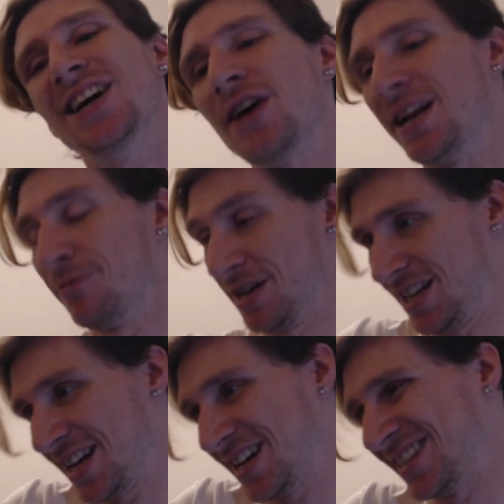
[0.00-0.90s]
anyway,
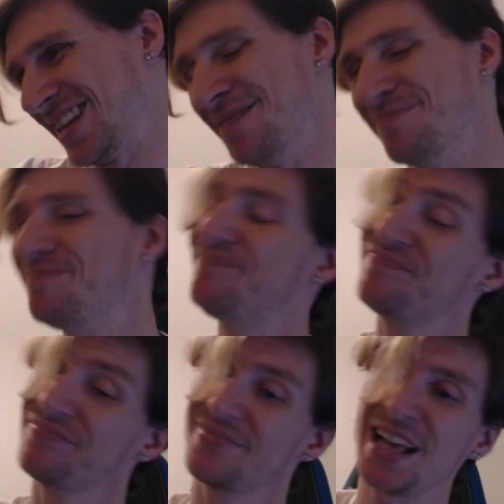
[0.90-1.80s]
like I said,
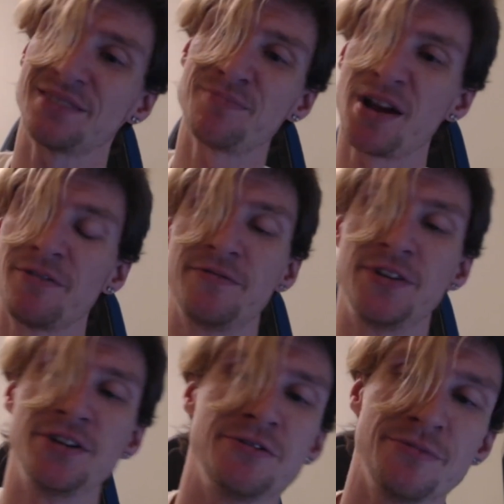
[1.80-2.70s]
that's my
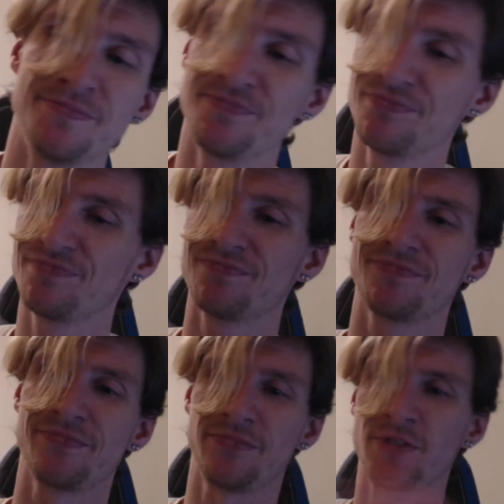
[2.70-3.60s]
review.
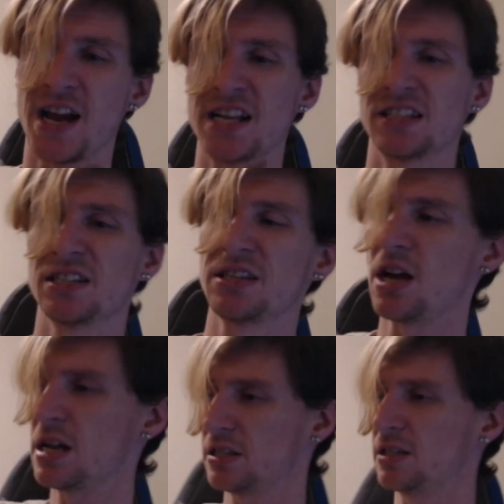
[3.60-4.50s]
Rants,
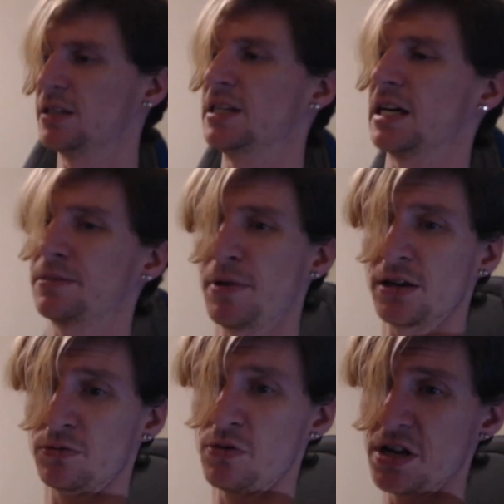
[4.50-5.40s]
thoughts on the
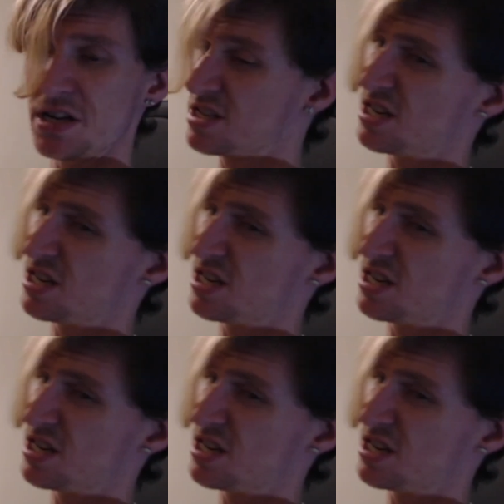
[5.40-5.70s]
Xbox One. It's